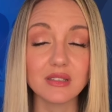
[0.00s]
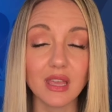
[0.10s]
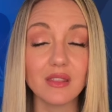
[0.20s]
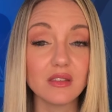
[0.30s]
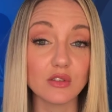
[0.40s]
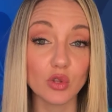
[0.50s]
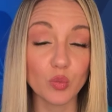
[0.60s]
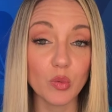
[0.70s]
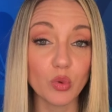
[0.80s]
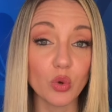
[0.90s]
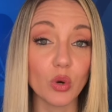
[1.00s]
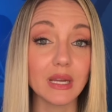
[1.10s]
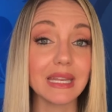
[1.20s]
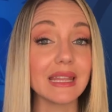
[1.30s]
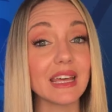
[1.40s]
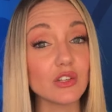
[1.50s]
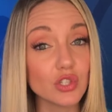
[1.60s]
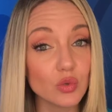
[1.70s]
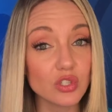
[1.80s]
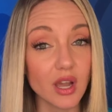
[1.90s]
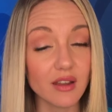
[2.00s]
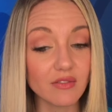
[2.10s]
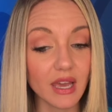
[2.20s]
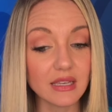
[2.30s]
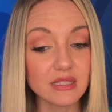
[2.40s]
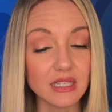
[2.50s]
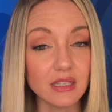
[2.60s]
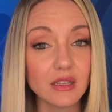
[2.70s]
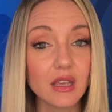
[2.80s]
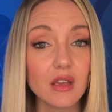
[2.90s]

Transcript: again, these are the people who are getting that two shot vaccine